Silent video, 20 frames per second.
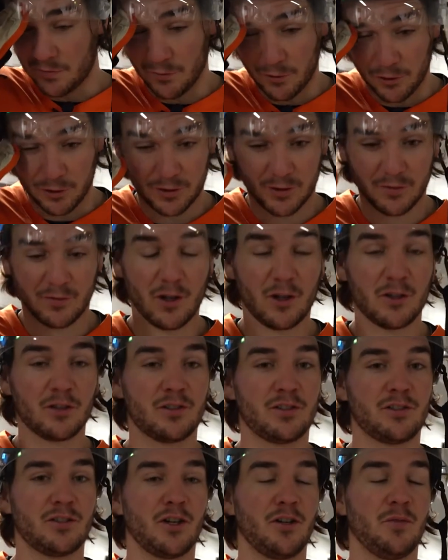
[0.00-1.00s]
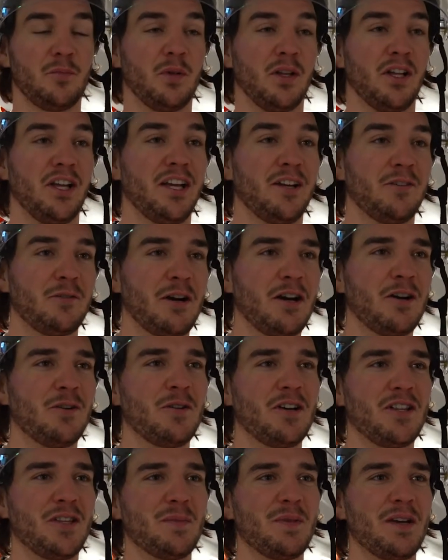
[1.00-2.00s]
First of all, start playing right
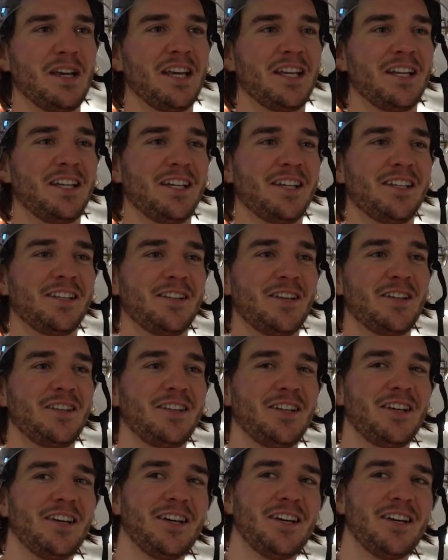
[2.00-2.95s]
away at the beginning, not